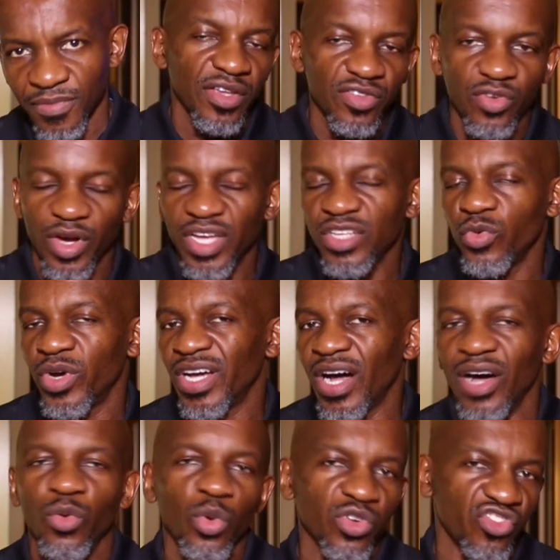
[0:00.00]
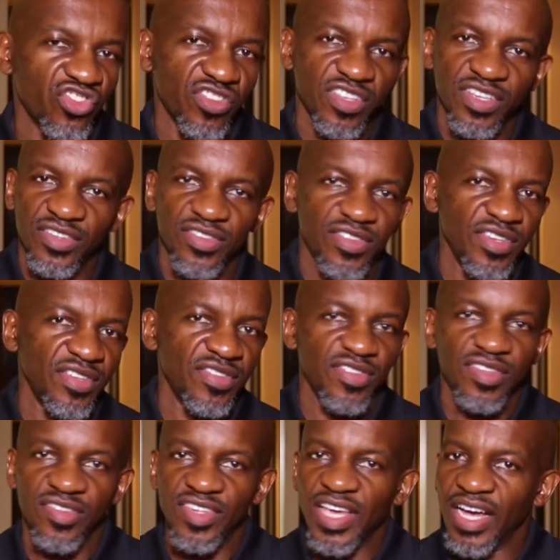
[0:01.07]
So anyway, I watched
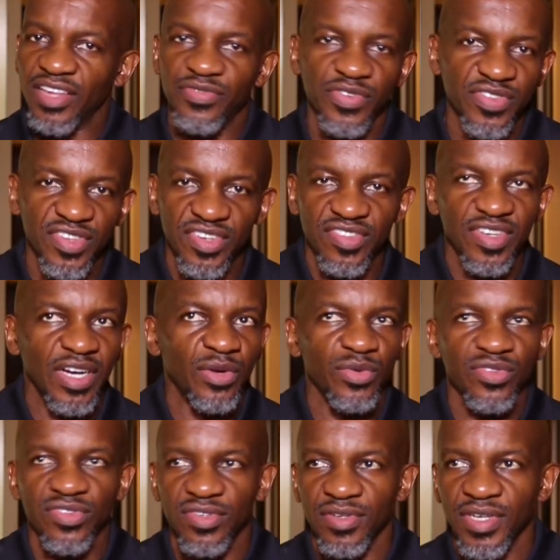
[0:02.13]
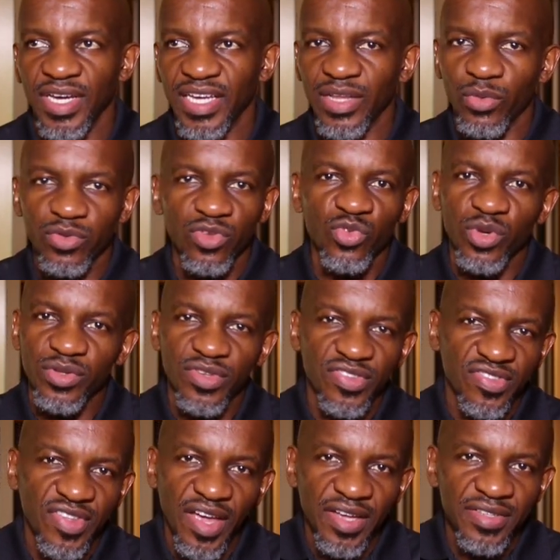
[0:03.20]
these guys for 6 hours, and I wanted to
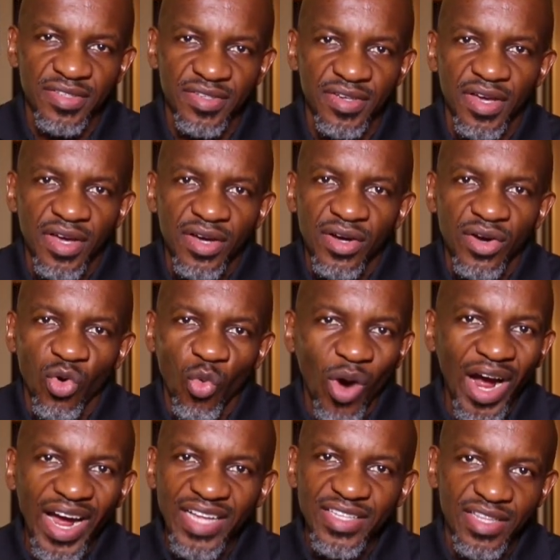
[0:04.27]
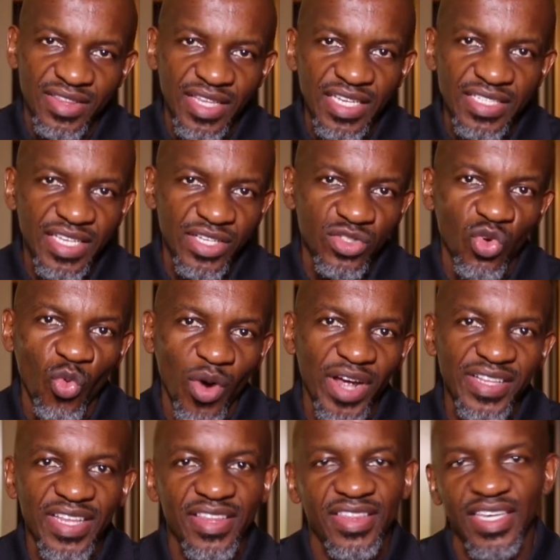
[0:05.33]
understand why they're thinking the
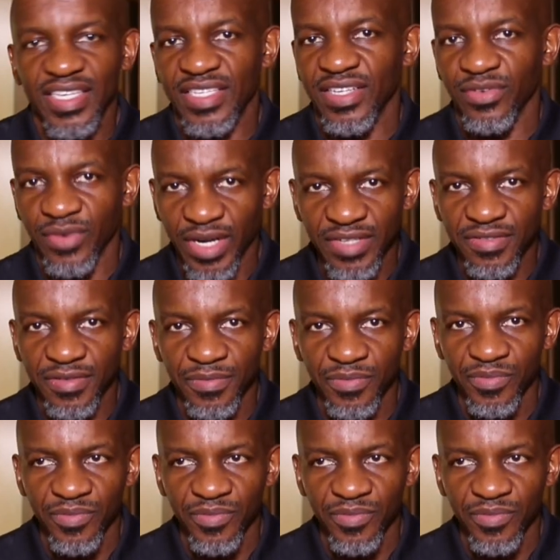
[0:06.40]
way they're thinking, right?